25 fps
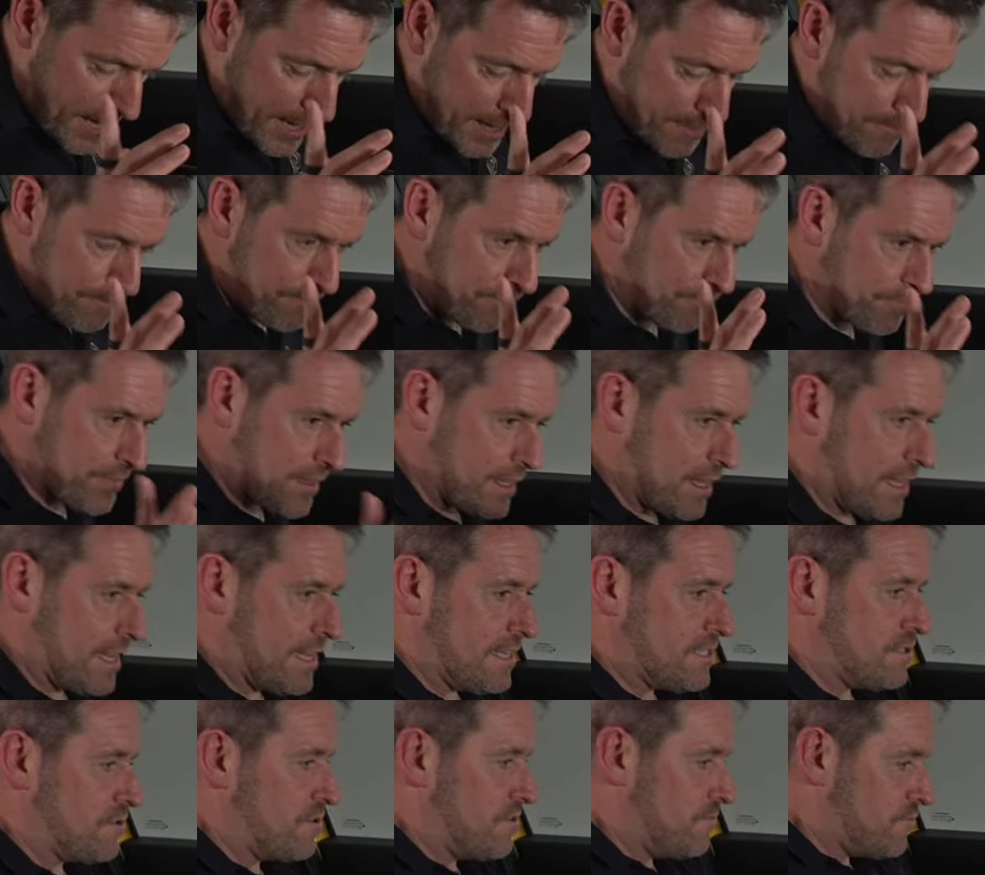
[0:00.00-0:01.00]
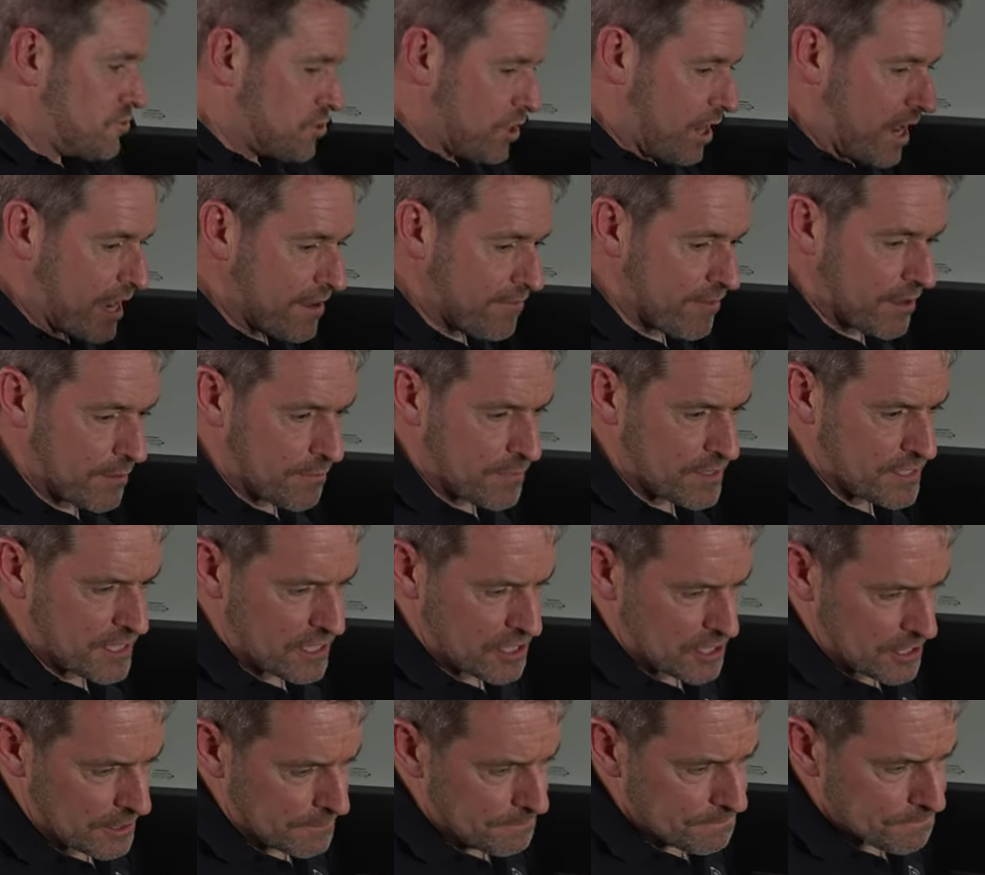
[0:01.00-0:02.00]
um, uh, sort of driving
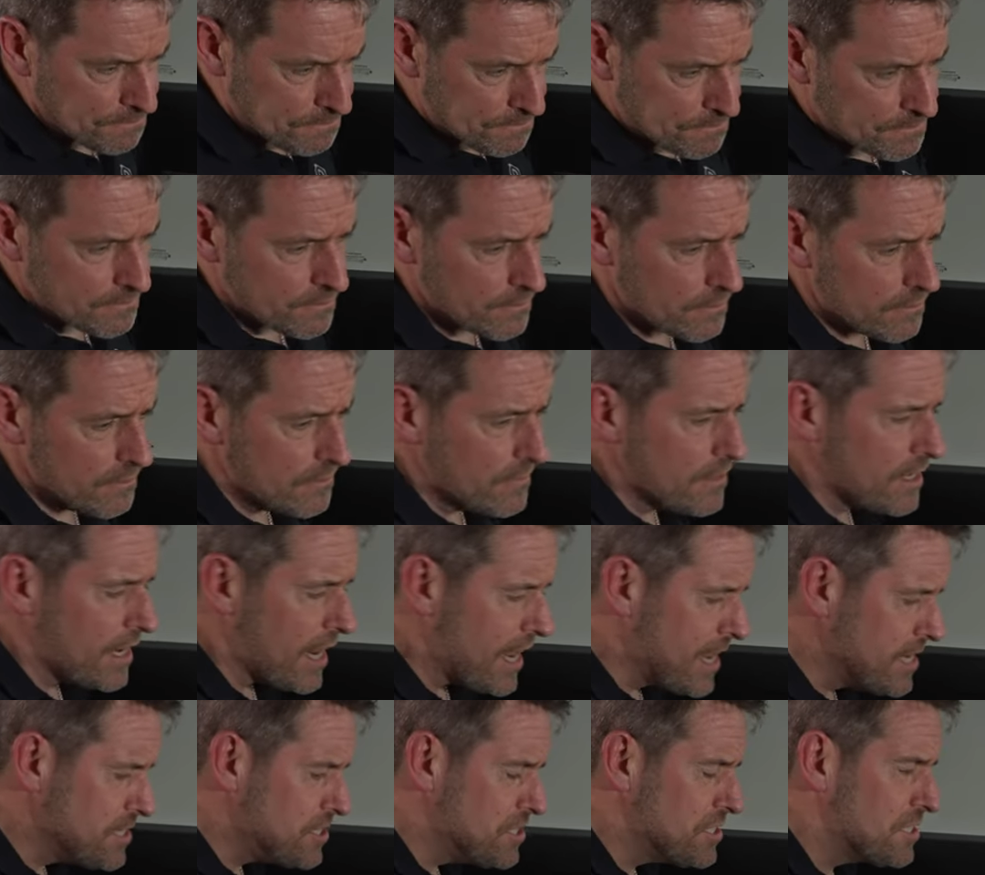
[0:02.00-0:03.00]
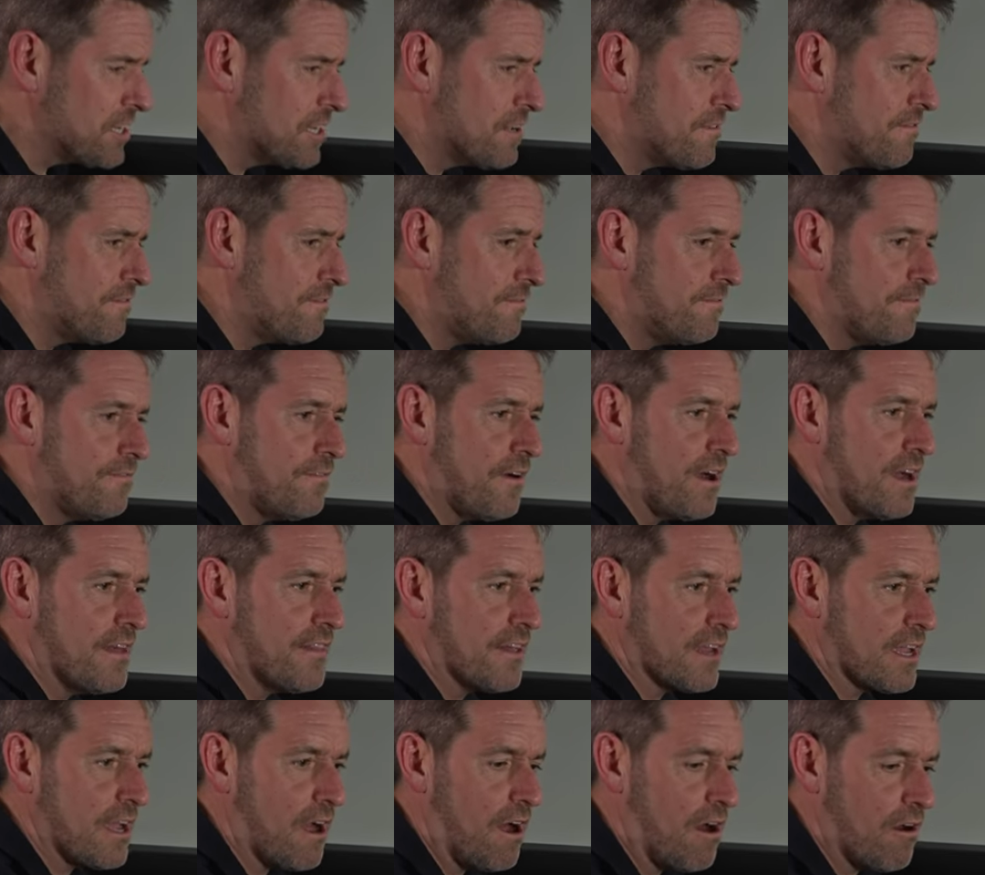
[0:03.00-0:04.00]
position, let's just kind of fire
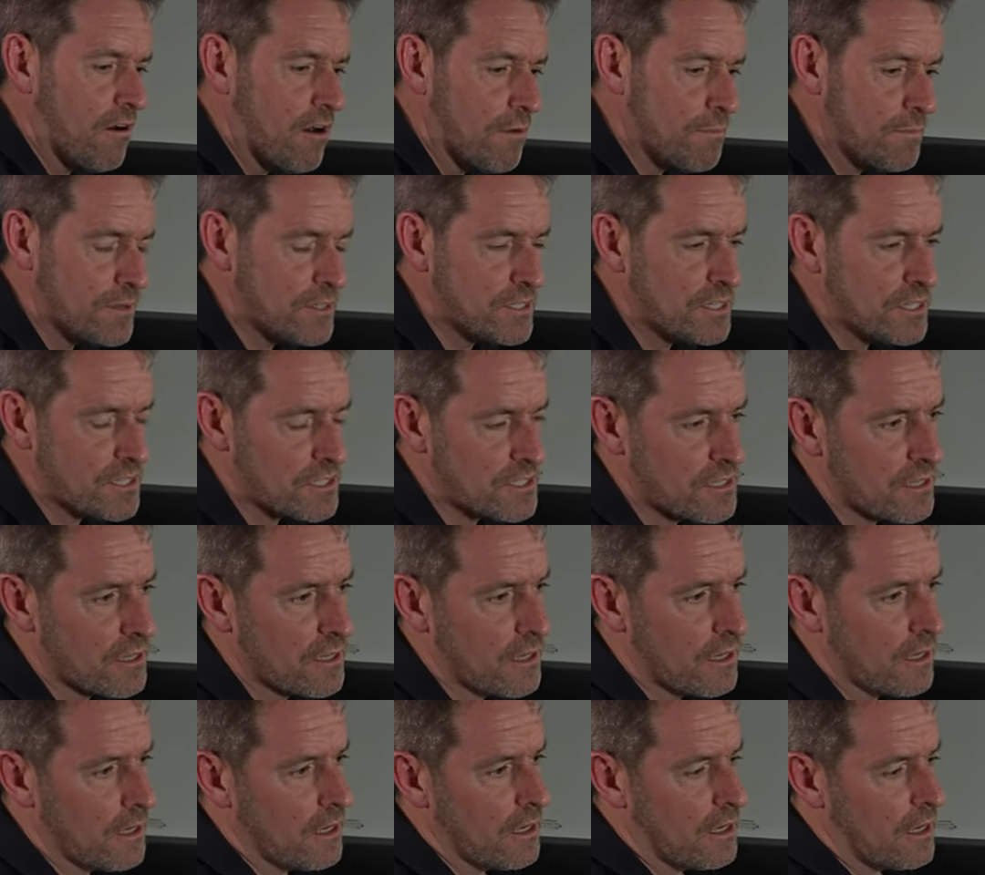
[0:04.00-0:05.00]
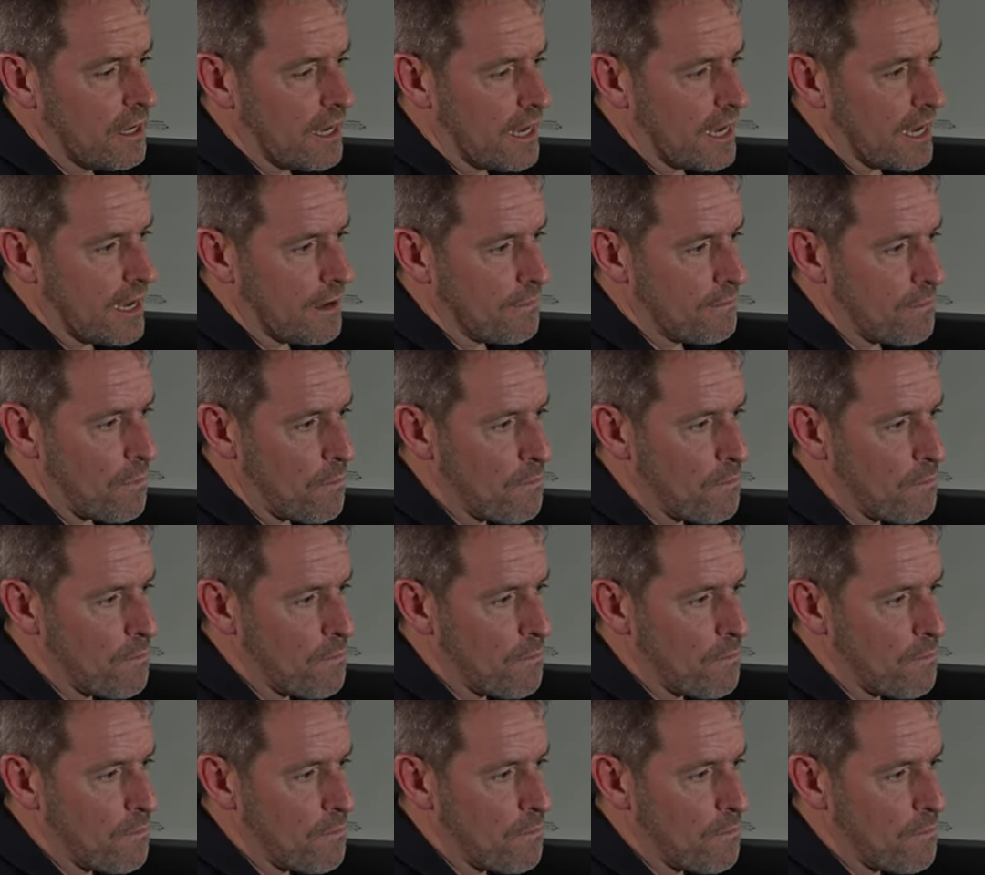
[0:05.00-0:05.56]
the car up and just um,